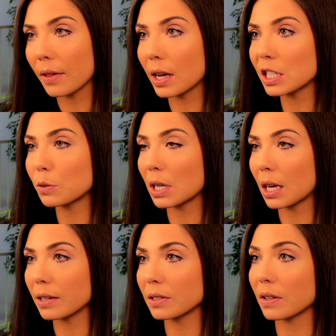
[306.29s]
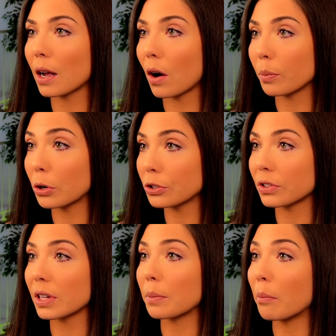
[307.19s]
that's because they are
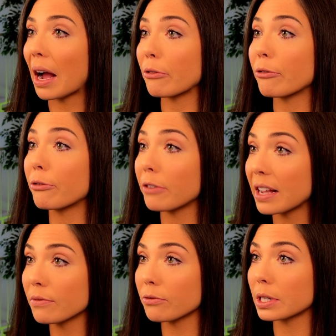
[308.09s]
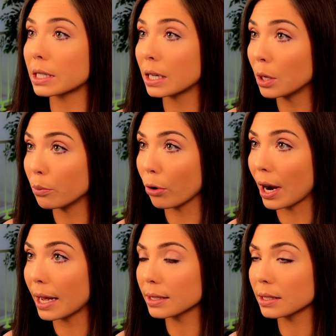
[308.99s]
personally my favorite
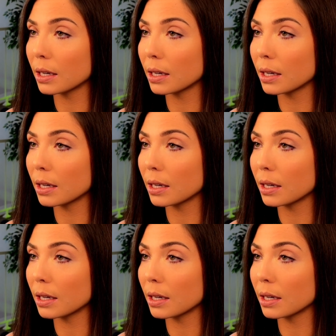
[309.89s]
brand.